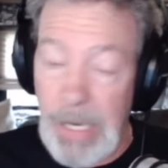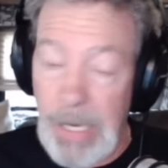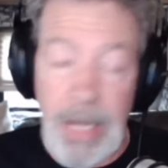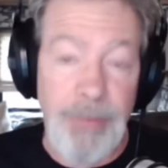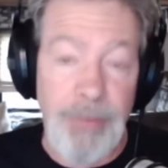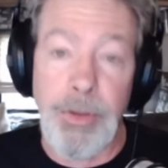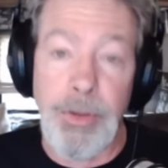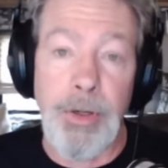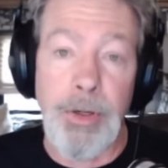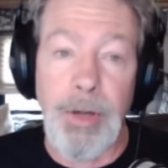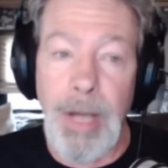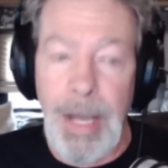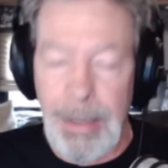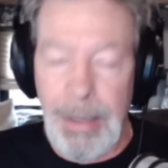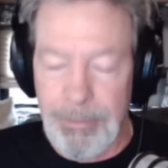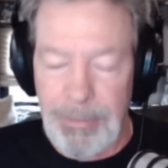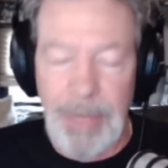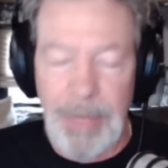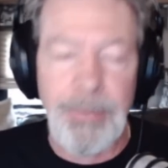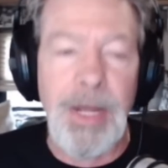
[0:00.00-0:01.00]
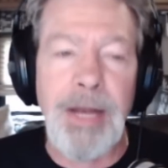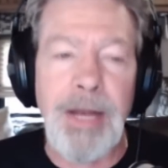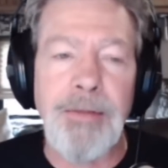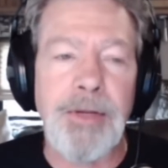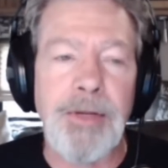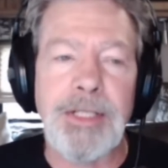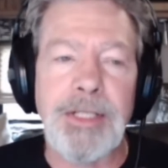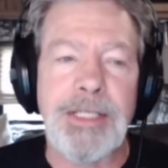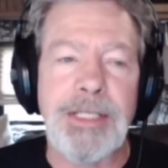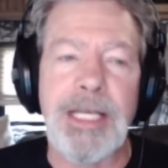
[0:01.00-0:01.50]
If you don't, I'm not even
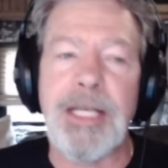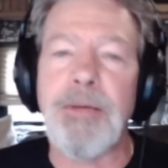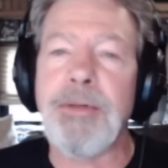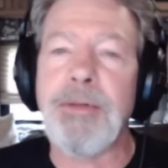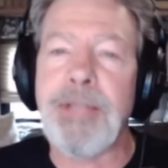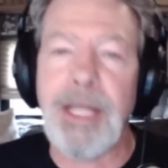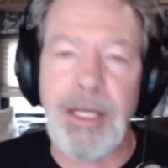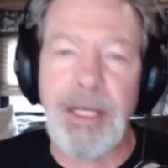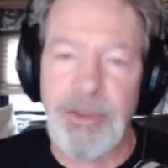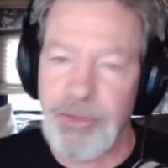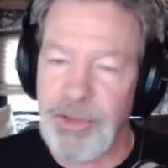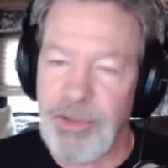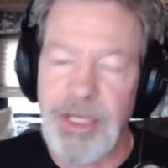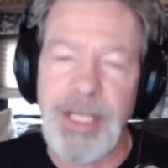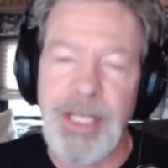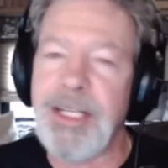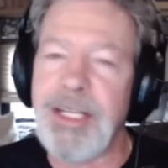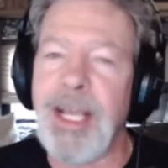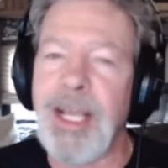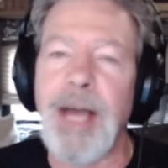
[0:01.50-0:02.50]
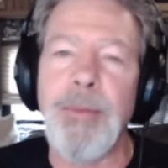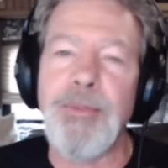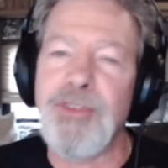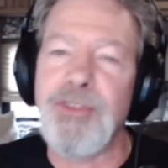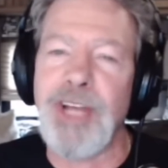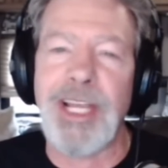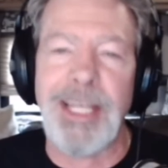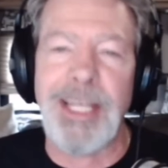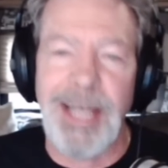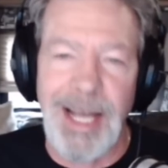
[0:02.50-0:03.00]
going to tell you what that is. You need to come and
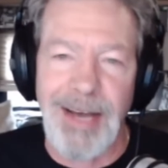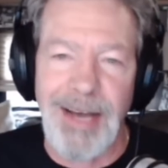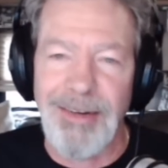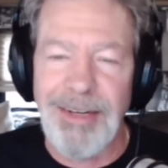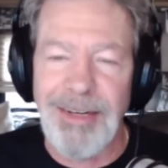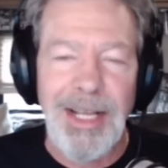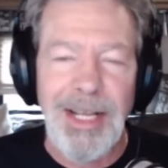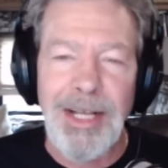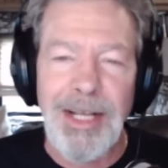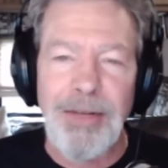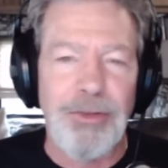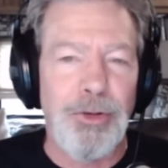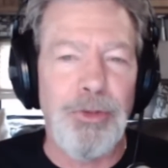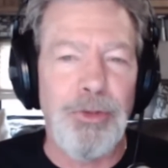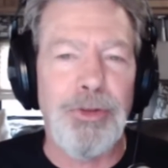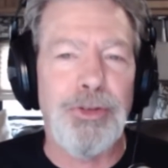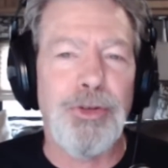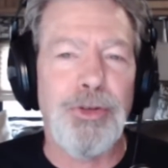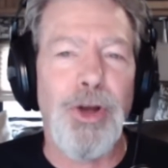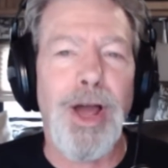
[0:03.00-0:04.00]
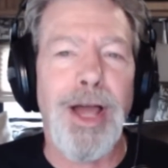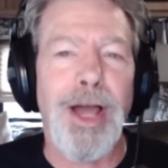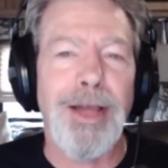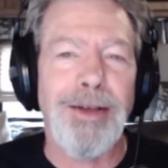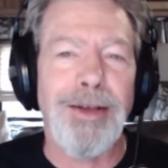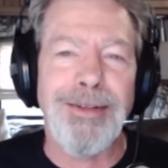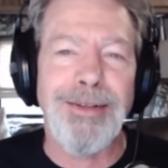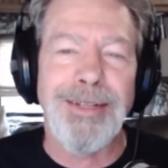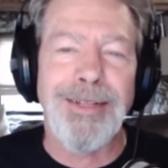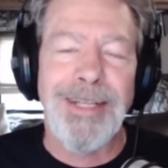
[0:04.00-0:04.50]
check it out. Do the
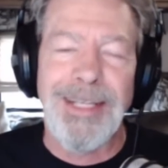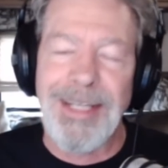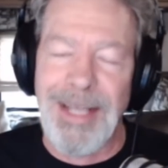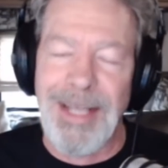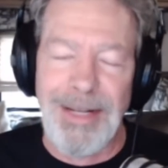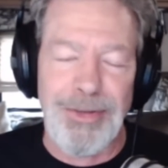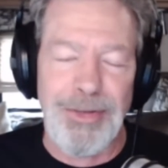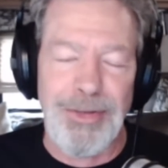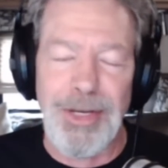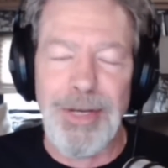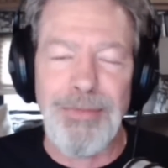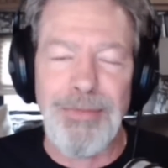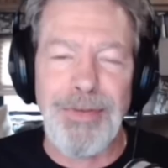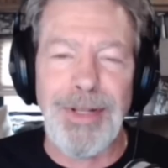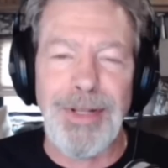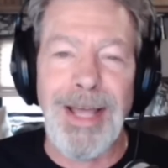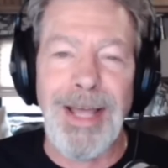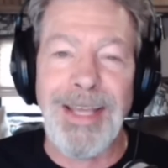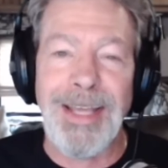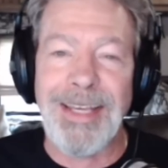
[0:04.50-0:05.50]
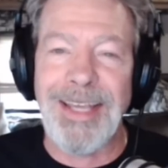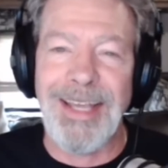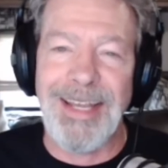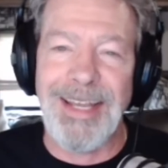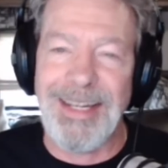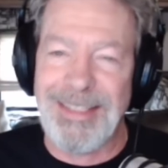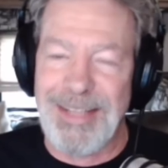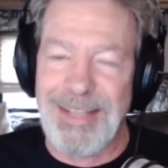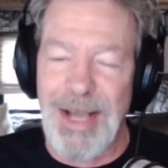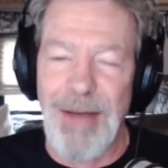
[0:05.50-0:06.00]
trial and see if you like
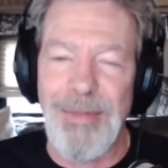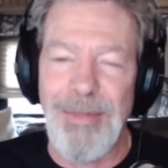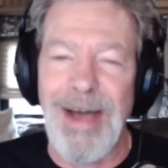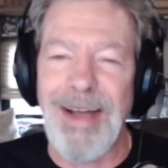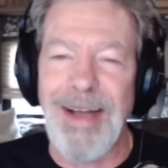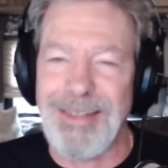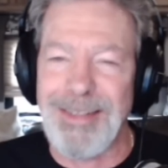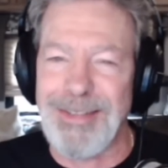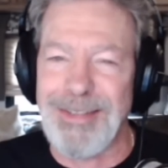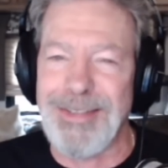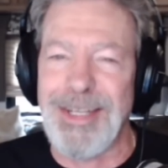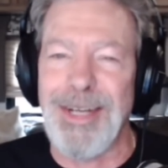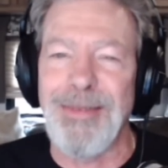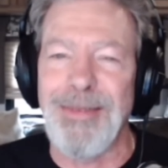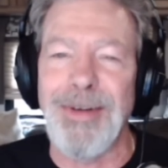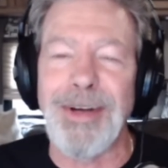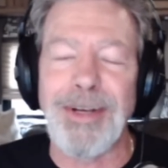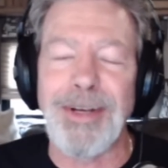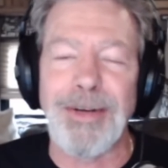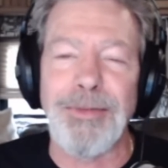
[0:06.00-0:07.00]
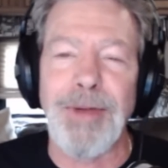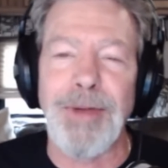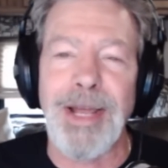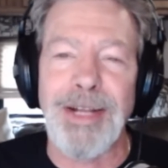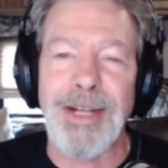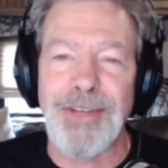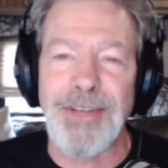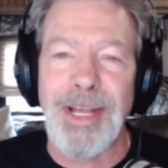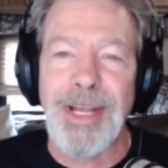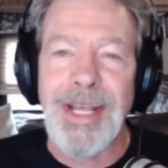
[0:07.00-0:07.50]
it. Come out to Skinwalker
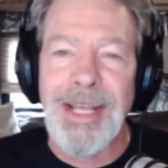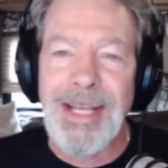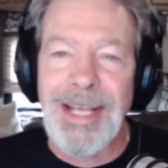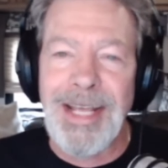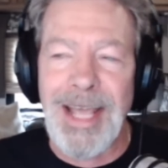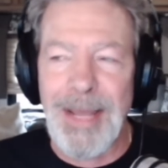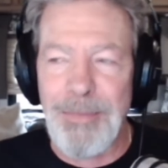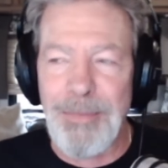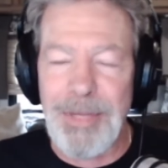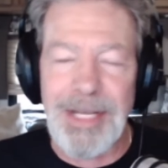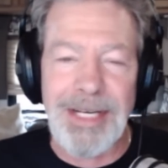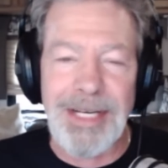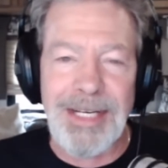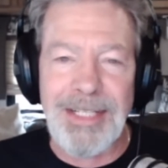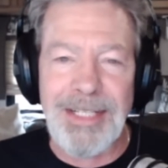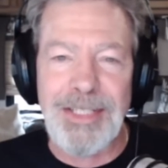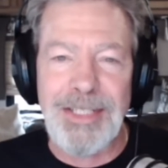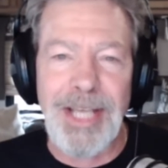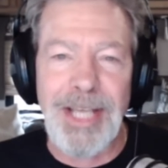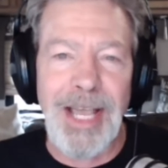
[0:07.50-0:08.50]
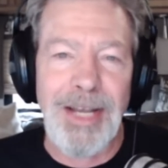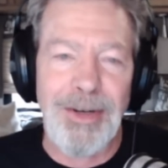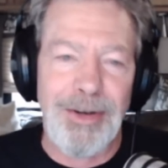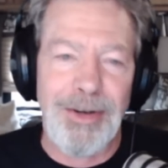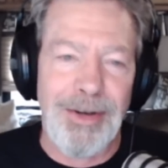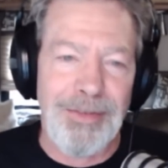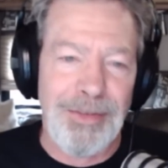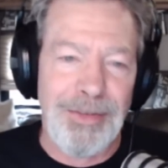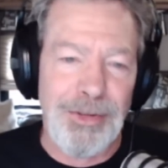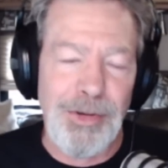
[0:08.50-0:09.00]
Ranch and be an insider
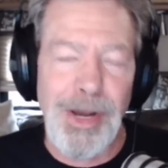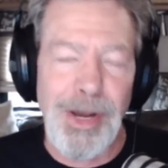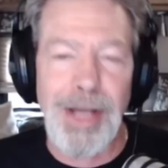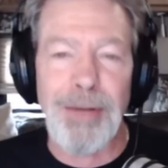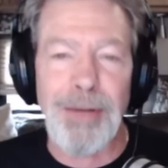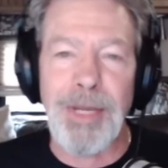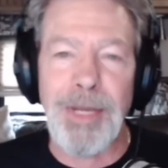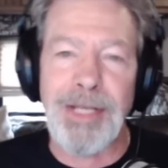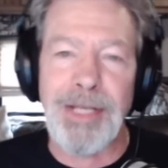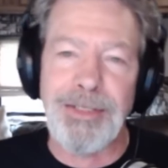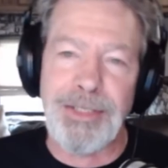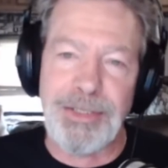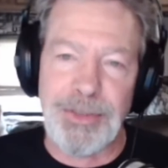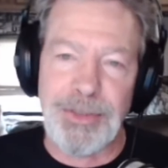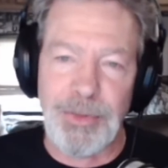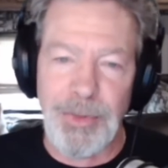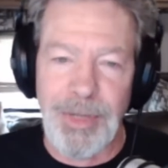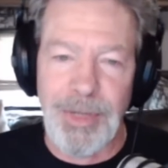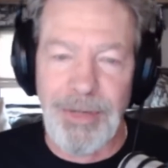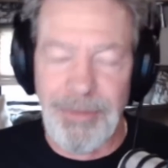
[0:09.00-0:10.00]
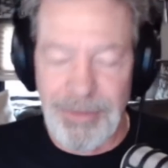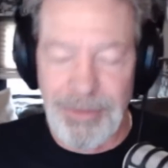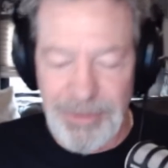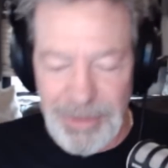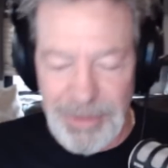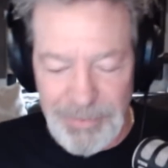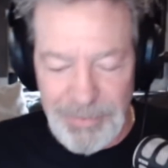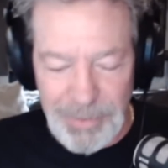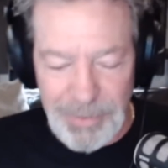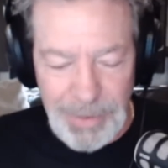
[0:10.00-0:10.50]
on the trial basis or whatever.
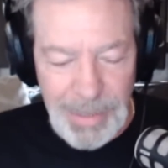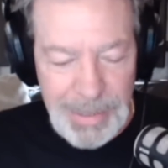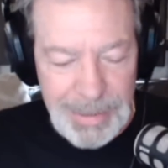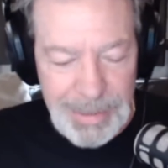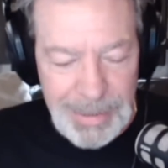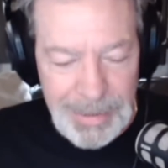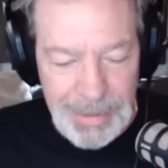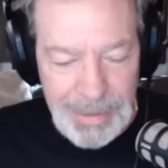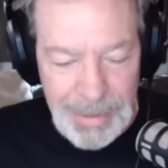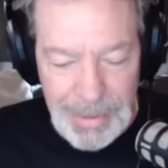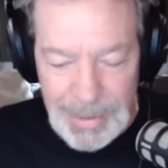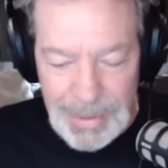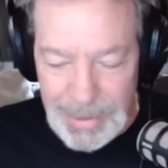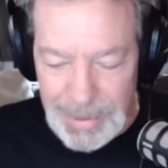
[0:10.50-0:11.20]
See if you like it.